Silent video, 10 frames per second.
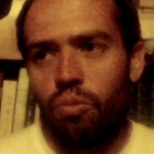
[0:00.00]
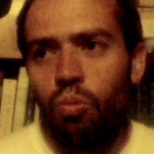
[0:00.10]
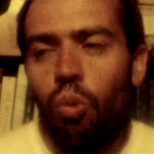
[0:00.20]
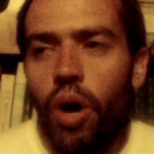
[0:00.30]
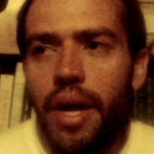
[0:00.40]

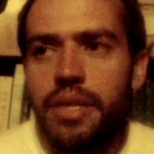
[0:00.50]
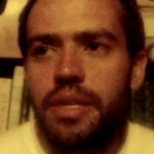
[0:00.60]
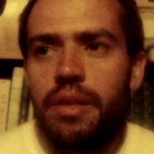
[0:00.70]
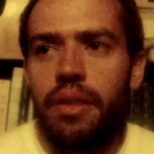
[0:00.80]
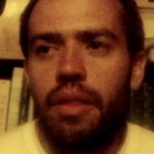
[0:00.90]
what
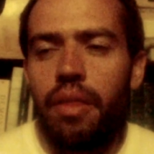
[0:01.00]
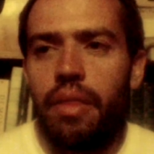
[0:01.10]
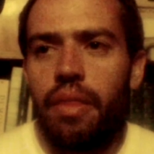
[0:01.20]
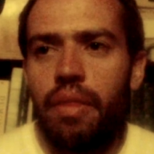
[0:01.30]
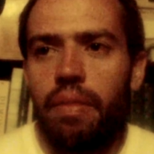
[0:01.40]

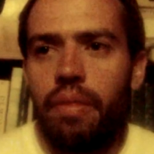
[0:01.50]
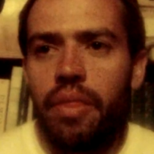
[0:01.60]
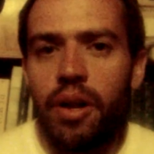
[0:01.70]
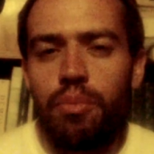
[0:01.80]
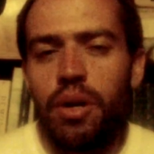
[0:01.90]

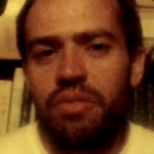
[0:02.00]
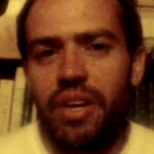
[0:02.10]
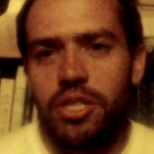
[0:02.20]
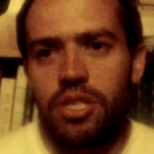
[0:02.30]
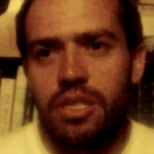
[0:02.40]
their
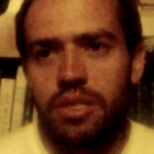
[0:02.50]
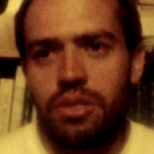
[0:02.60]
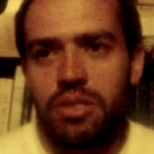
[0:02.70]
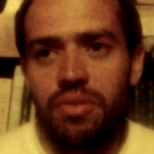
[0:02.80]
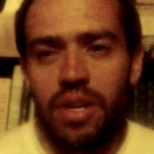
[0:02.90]
motivation is.
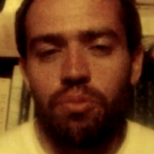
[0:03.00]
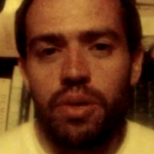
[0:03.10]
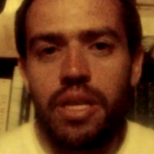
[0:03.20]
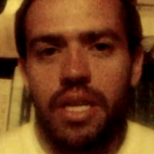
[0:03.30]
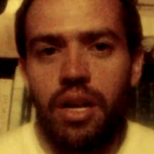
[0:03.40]
Because if they
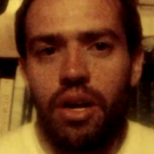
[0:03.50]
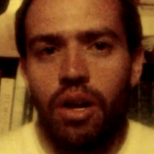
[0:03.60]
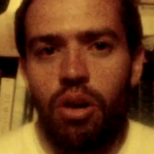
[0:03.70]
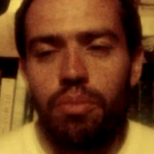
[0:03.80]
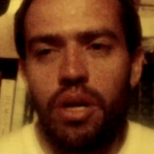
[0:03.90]
really
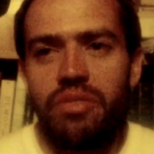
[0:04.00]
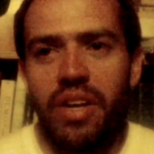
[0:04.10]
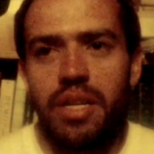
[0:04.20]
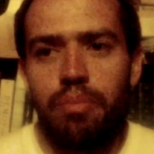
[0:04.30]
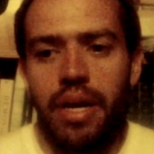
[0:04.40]
are
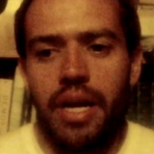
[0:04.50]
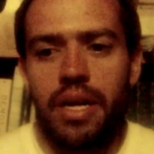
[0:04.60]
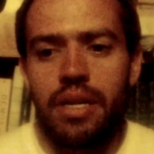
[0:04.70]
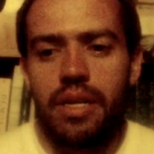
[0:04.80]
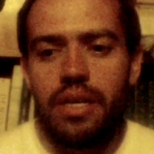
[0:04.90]
motivated
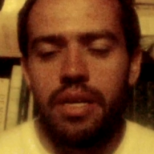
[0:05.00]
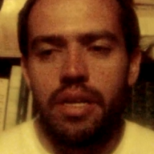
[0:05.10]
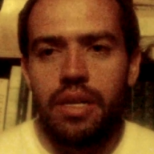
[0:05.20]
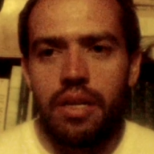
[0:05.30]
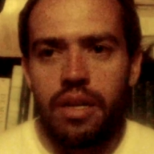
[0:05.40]
by
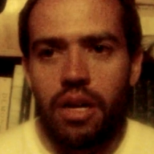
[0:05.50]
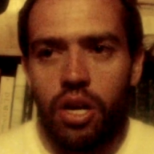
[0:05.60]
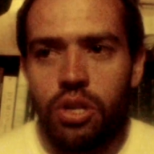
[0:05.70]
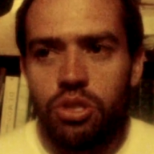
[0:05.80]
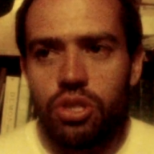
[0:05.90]
a
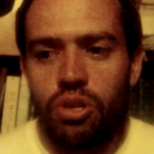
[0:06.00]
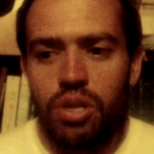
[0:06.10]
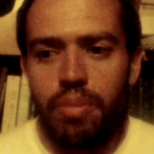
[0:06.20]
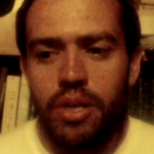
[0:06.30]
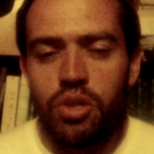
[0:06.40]

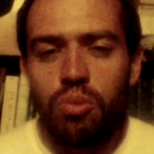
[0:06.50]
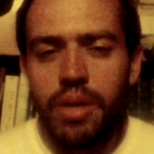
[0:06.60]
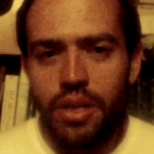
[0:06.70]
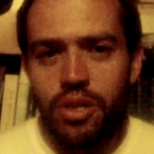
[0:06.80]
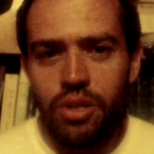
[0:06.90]
concern about you
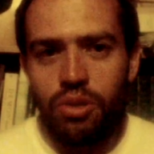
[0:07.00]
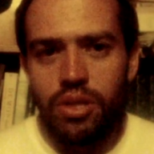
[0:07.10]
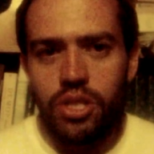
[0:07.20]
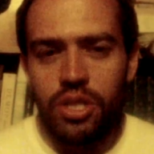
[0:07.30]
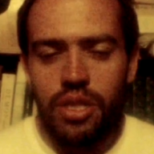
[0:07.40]
being a good
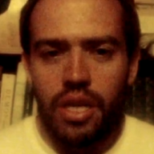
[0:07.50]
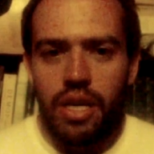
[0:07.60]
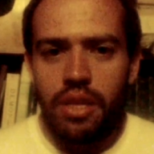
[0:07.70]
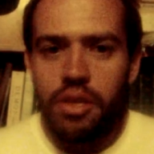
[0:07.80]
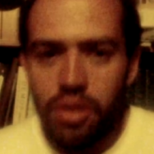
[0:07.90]
Christian,
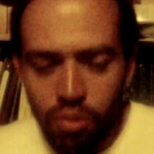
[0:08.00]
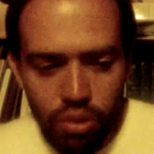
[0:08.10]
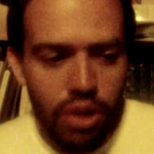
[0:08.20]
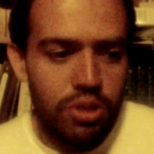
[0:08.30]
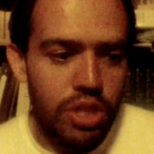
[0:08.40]
then they'll
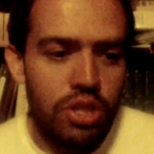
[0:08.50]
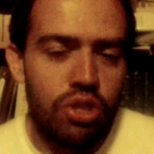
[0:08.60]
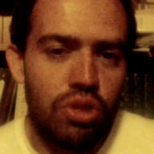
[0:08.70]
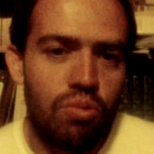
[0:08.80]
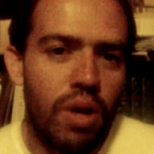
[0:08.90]
launch
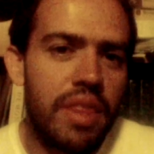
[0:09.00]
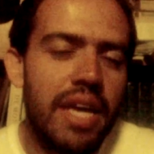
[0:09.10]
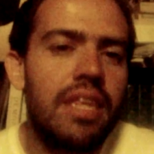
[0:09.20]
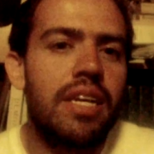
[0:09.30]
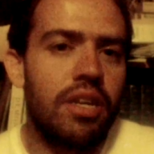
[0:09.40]
into what
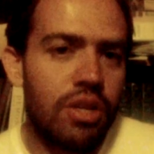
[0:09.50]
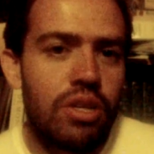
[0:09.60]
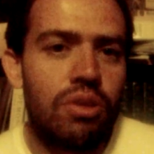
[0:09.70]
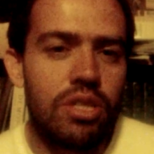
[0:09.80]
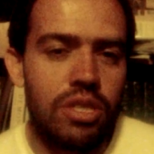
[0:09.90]
they think a
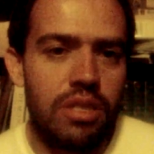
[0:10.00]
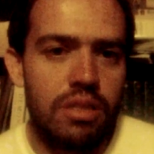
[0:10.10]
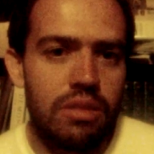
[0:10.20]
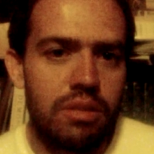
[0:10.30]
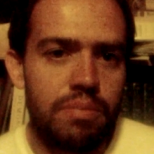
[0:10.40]
good Christian
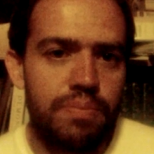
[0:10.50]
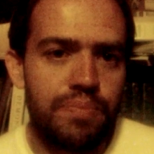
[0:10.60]
is.